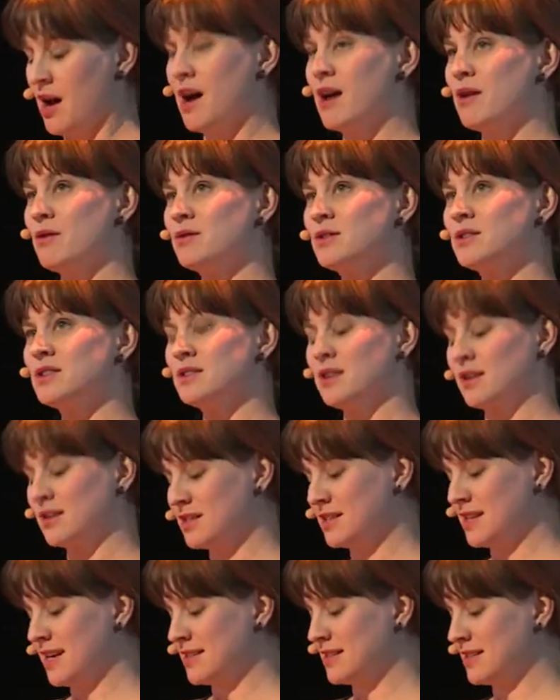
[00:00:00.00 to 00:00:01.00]
Our
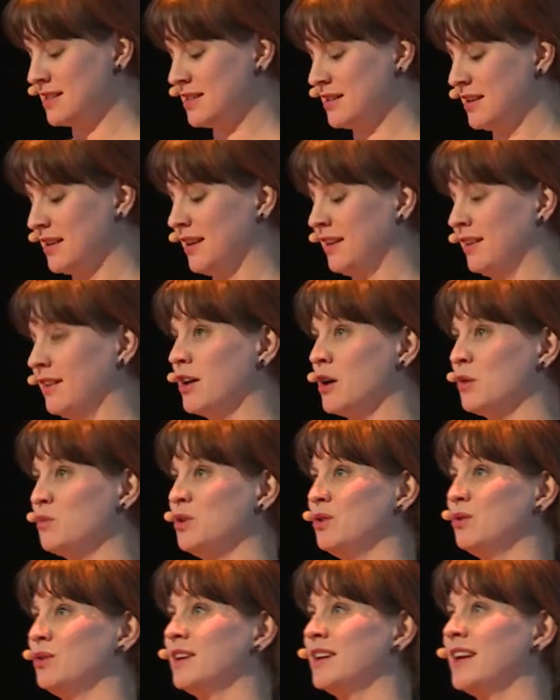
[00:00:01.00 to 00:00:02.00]
success in
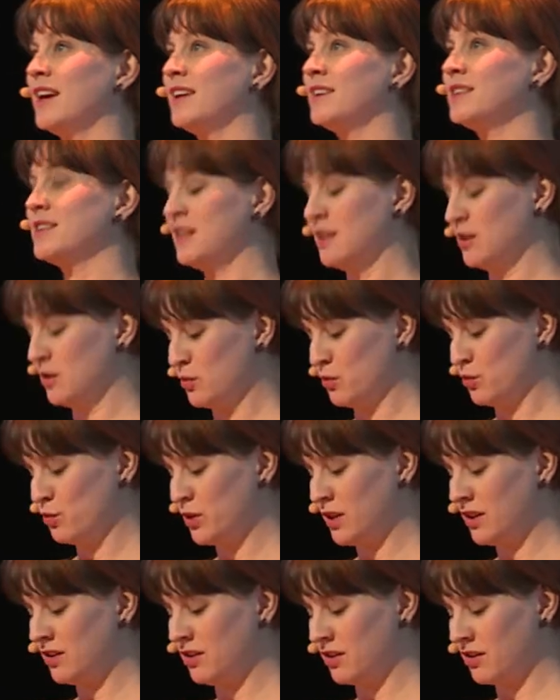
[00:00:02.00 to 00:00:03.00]
communicating
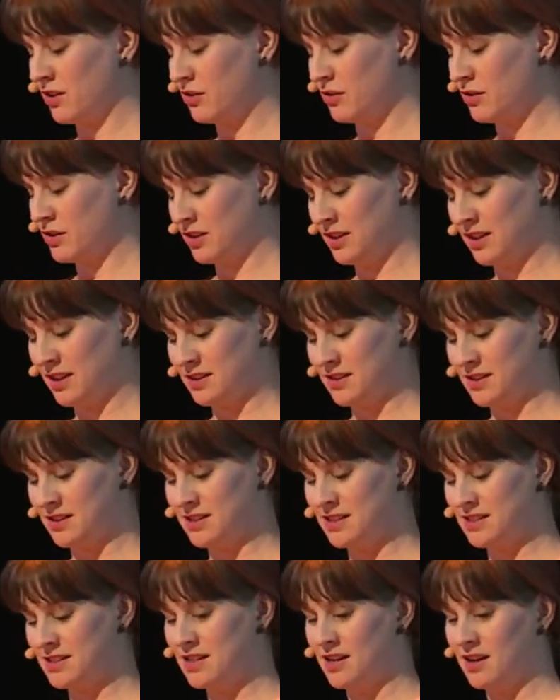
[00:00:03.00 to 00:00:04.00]
with younger
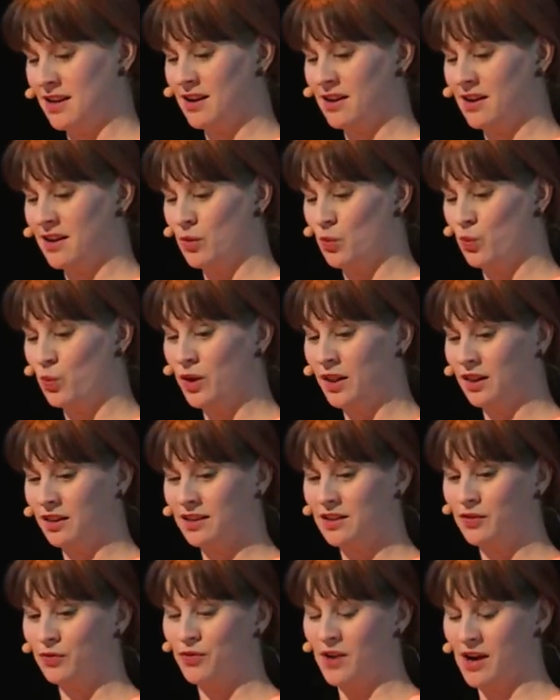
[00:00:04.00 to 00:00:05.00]
audiences will
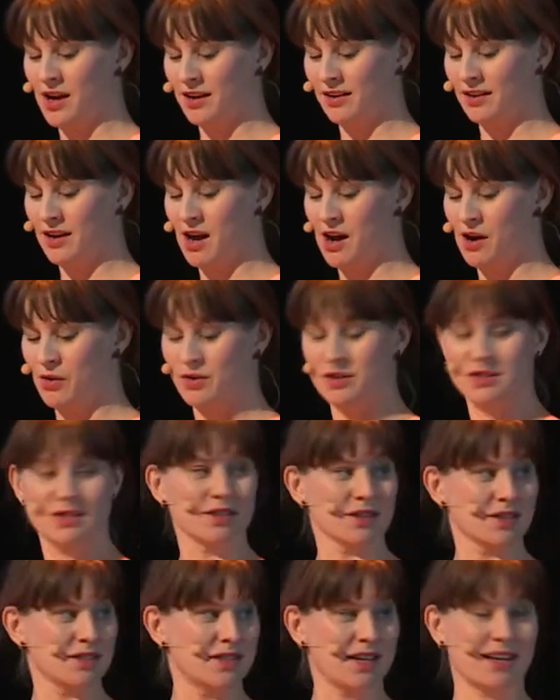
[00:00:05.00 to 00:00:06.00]
define our
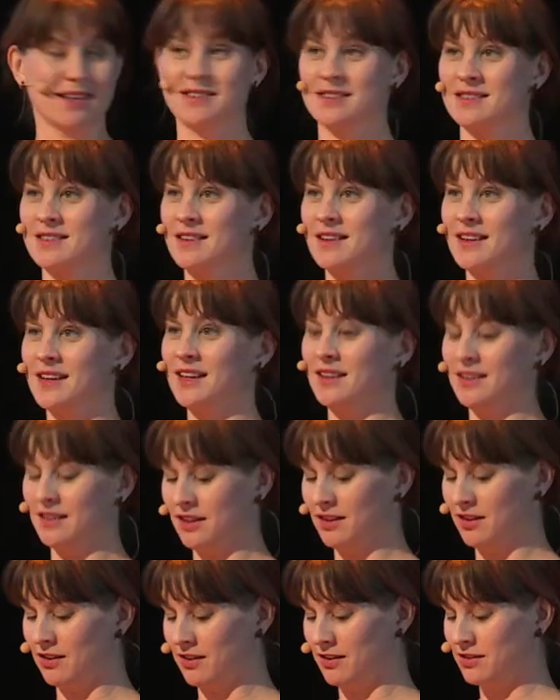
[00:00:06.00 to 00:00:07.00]
success in
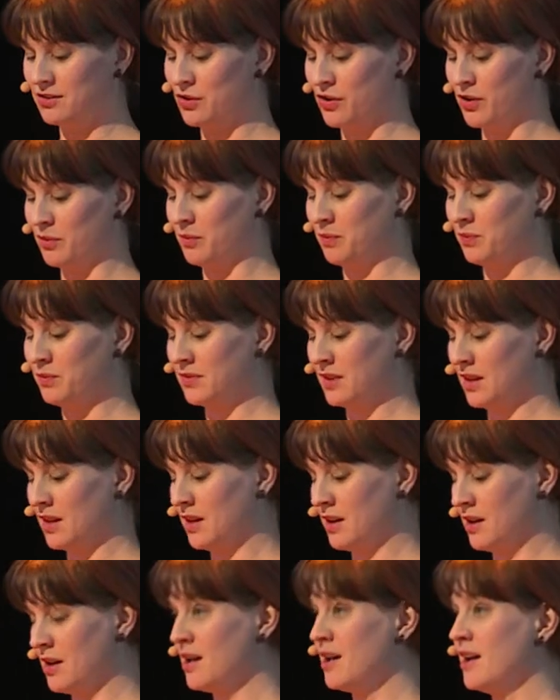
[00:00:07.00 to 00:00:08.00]
the long term.
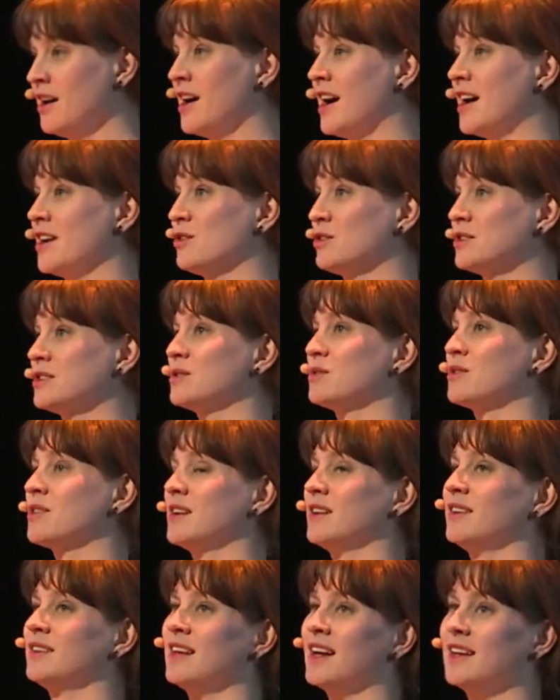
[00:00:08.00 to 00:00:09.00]
I also
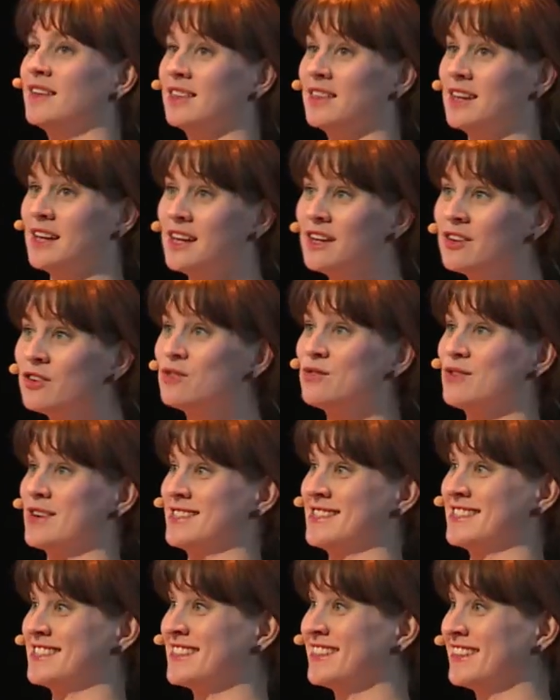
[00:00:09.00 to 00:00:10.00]
think that the
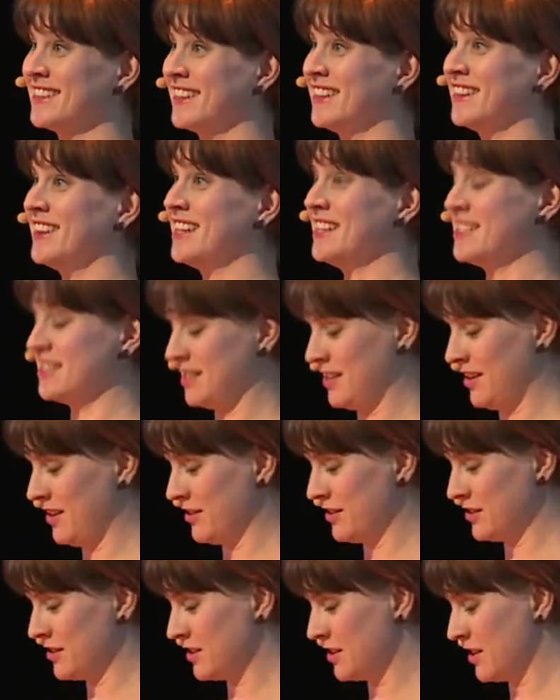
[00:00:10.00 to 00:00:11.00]
interest in this
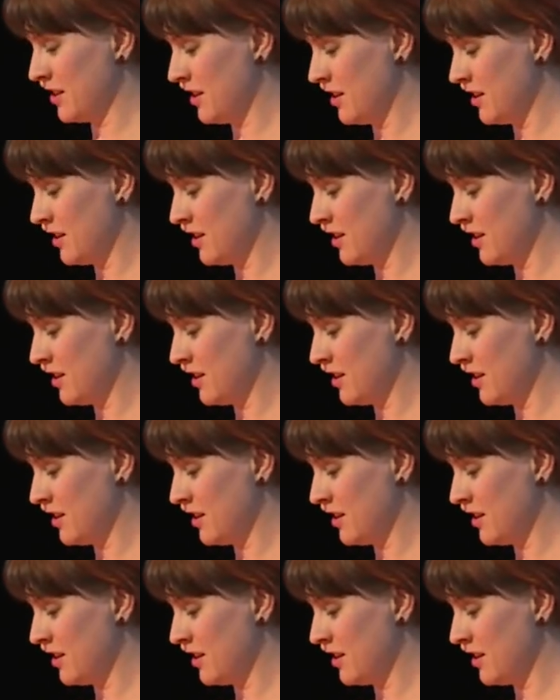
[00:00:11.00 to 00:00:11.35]
year's